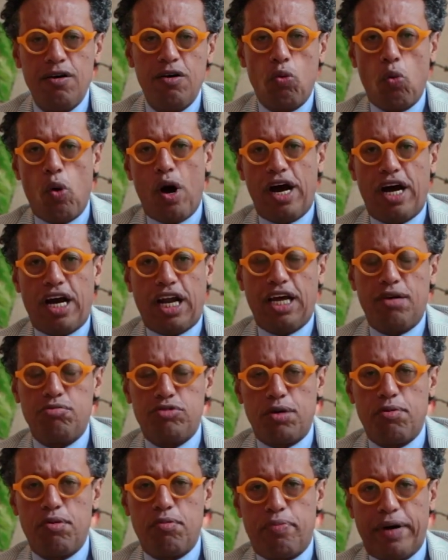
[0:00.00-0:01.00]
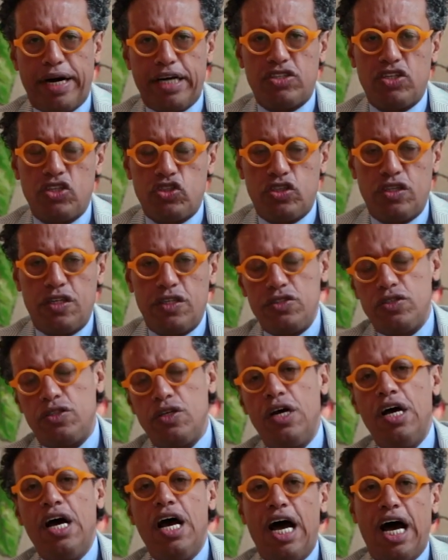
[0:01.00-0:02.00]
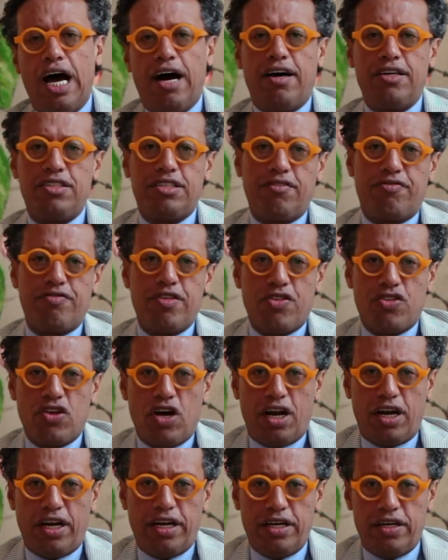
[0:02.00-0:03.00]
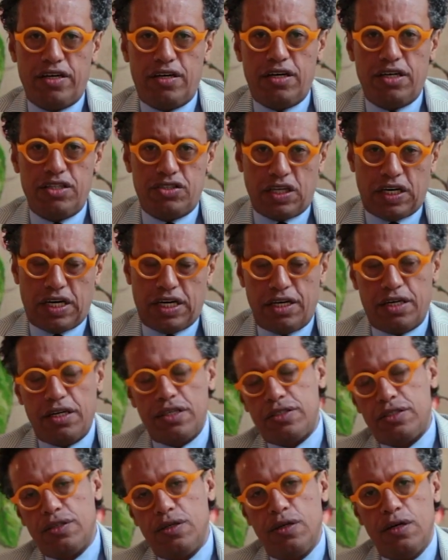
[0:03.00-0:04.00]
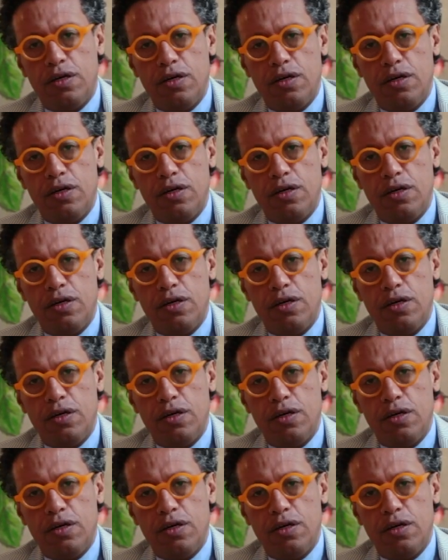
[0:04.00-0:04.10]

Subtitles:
One claims I'm a practitioner as if the thought leader is a curse.